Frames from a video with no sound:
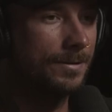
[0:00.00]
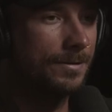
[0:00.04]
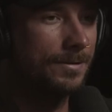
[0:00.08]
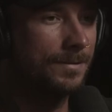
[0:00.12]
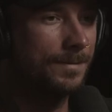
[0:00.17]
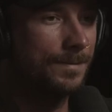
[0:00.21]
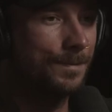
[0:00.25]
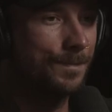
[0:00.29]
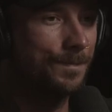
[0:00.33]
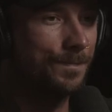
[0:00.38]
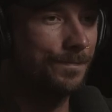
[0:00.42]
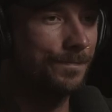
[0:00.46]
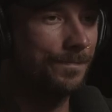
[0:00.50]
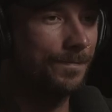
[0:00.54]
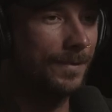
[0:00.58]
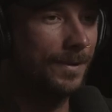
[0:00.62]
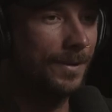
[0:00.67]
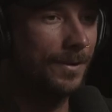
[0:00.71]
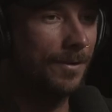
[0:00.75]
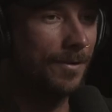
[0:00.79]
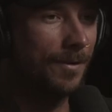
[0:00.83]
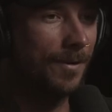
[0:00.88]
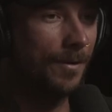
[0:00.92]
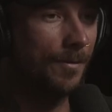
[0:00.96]
right,
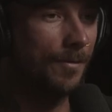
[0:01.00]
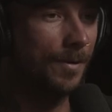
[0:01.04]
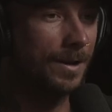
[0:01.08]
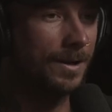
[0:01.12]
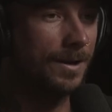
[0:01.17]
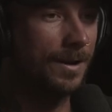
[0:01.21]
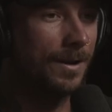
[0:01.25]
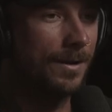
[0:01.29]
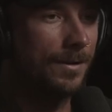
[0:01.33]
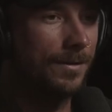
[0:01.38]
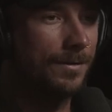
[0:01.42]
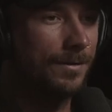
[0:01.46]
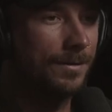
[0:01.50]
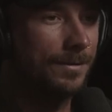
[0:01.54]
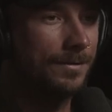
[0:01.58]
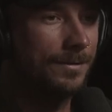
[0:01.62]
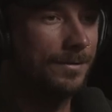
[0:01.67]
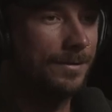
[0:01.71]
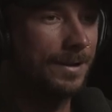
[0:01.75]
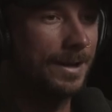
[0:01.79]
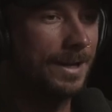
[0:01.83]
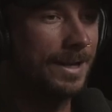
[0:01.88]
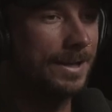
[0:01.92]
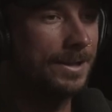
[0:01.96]
or a window,
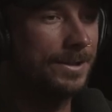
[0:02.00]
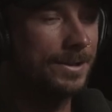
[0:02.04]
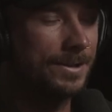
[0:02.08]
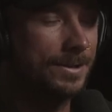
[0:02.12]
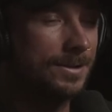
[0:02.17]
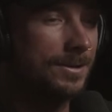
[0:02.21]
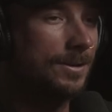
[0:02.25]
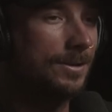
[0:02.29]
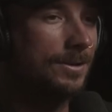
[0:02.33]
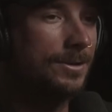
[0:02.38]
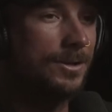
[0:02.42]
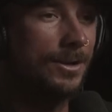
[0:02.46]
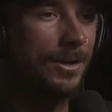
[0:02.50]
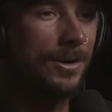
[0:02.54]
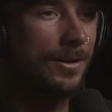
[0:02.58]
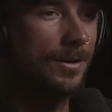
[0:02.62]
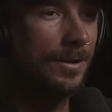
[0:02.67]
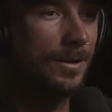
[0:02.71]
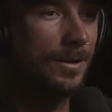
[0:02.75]
yeah, and it just looks good.